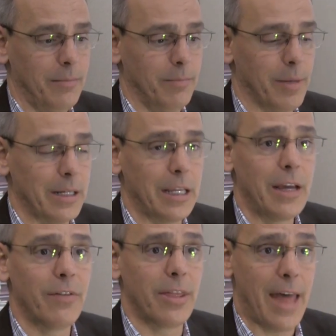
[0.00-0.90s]
But
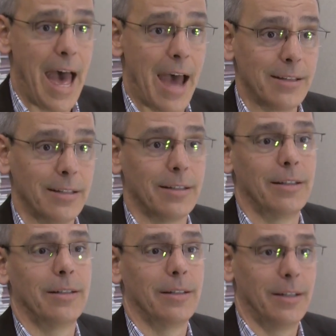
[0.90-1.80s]
given that,
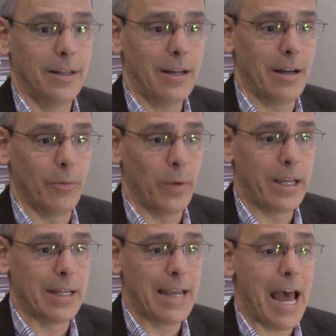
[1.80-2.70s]
we
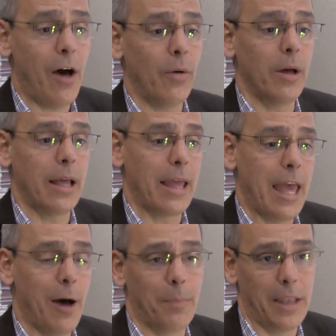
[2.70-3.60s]
can now
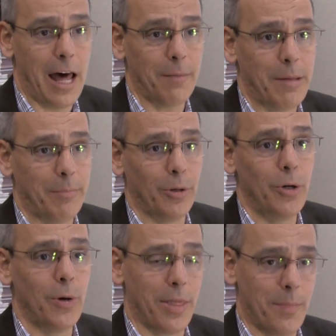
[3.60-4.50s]
help a lot of people
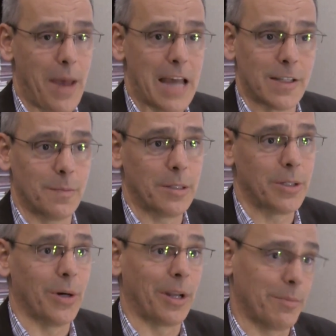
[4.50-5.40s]
who in the past have been
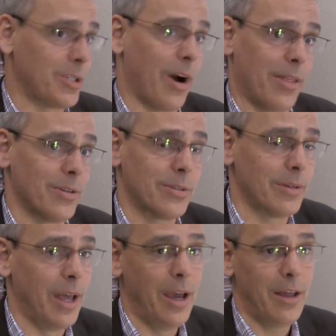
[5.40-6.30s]
told, I'm sorry, there's
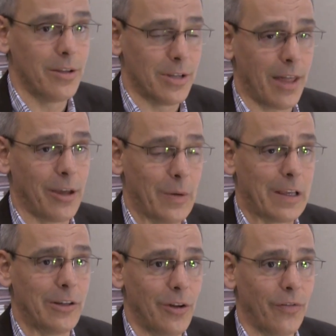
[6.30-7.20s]
nothing we
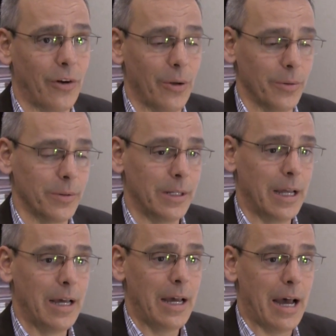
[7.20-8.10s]
can do for you.
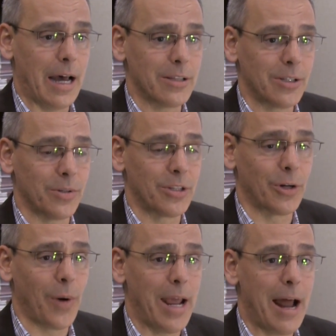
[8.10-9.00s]
So it's a great